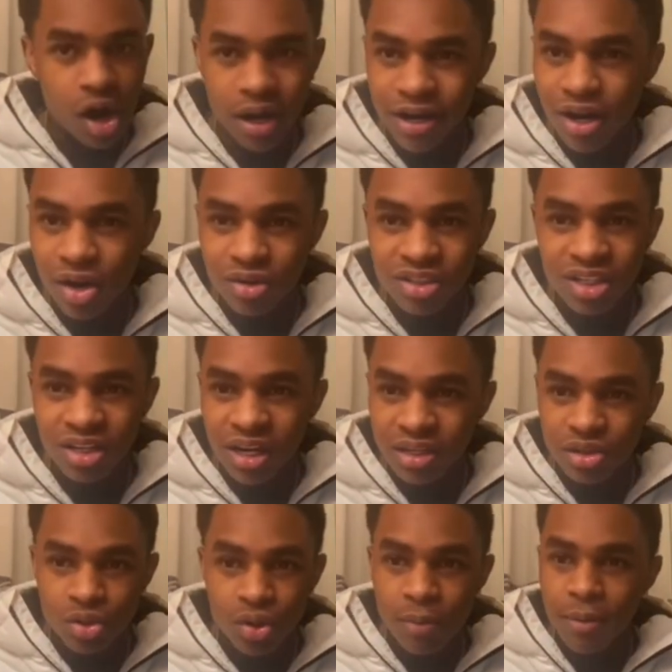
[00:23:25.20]
in the hotel, like,
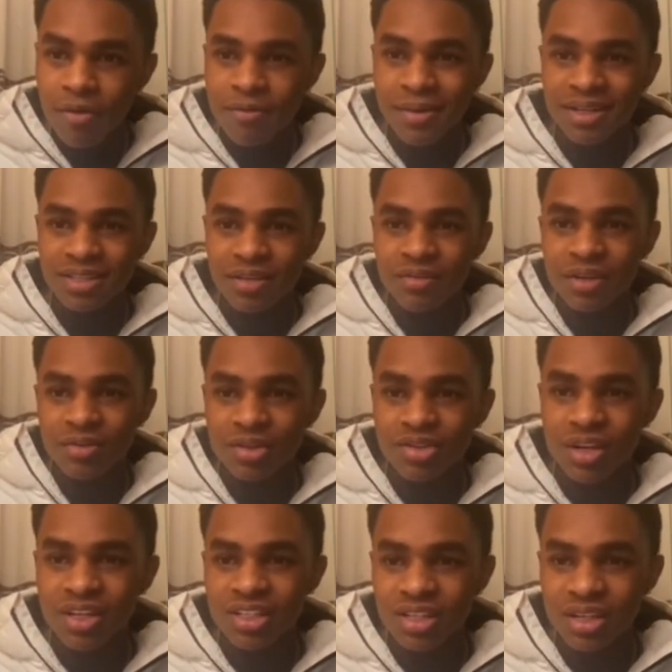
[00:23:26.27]
threw up over myself in the
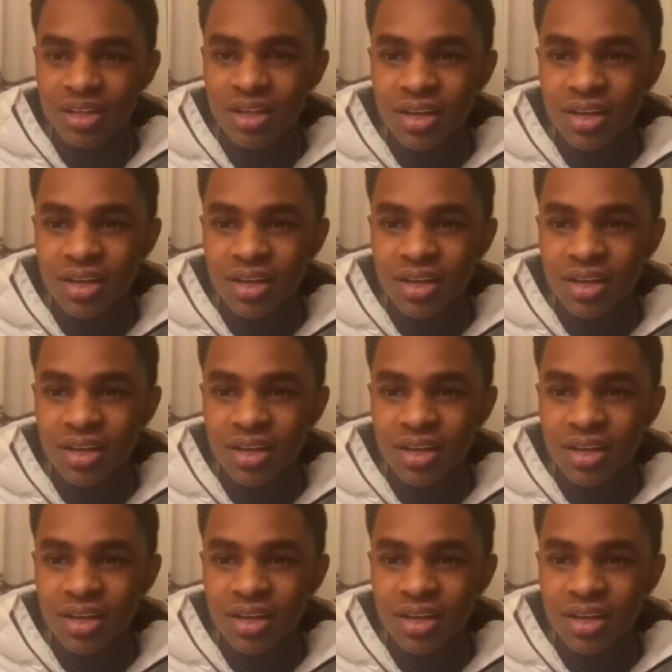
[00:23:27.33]
restraint chair.